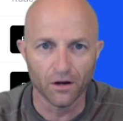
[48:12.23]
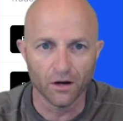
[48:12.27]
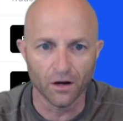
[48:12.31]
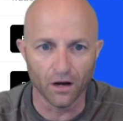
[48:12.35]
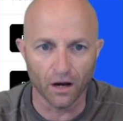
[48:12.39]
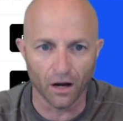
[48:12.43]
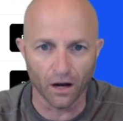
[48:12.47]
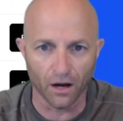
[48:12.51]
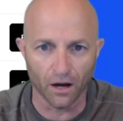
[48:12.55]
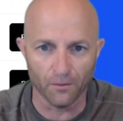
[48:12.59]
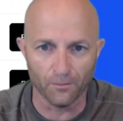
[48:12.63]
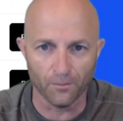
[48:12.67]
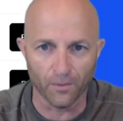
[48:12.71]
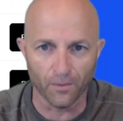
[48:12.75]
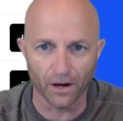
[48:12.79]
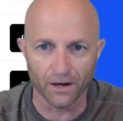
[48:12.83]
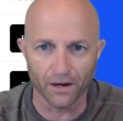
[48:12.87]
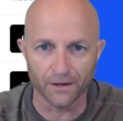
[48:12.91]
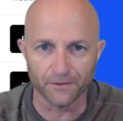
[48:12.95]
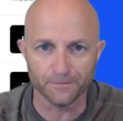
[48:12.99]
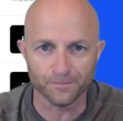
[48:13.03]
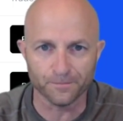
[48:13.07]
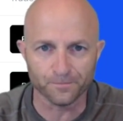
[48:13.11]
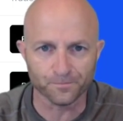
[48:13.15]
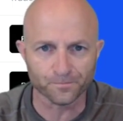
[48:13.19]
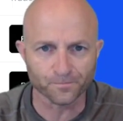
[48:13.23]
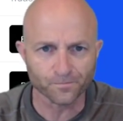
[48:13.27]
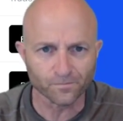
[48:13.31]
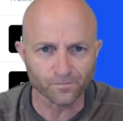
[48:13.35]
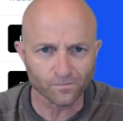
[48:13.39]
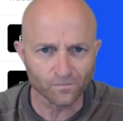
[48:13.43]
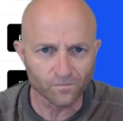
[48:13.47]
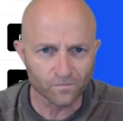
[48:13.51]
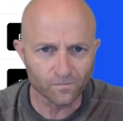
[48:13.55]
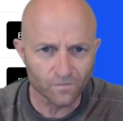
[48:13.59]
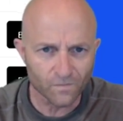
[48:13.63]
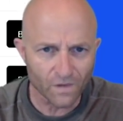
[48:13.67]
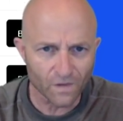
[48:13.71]
But
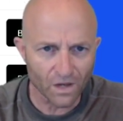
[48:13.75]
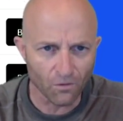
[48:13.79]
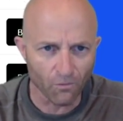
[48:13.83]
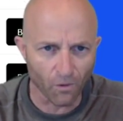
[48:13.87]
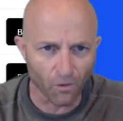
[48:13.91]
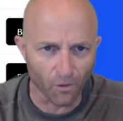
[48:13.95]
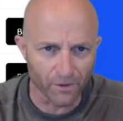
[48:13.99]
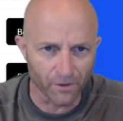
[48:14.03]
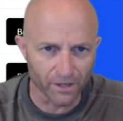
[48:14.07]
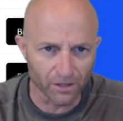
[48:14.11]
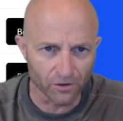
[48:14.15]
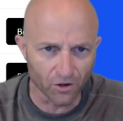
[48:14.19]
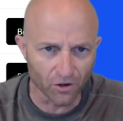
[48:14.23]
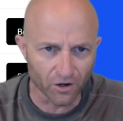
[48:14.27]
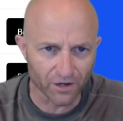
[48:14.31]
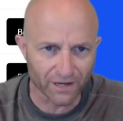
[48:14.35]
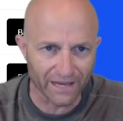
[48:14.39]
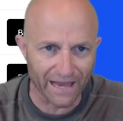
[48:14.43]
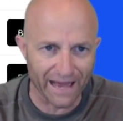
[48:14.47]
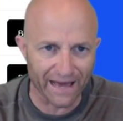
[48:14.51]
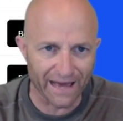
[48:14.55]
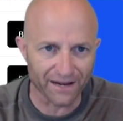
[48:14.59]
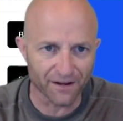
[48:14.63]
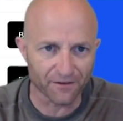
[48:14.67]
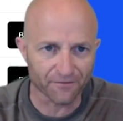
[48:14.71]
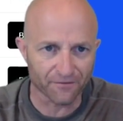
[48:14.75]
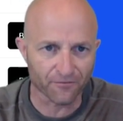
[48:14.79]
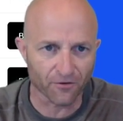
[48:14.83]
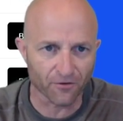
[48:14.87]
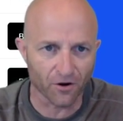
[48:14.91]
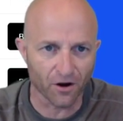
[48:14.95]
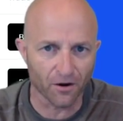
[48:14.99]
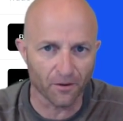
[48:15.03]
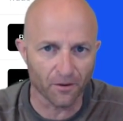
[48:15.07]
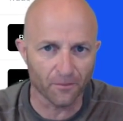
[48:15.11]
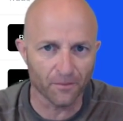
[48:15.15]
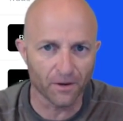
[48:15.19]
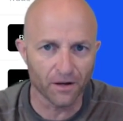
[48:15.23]
when we look at it
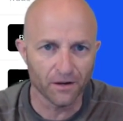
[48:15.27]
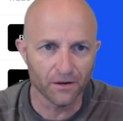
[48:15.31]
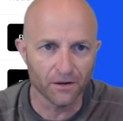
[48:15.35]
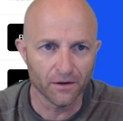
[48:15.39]
from,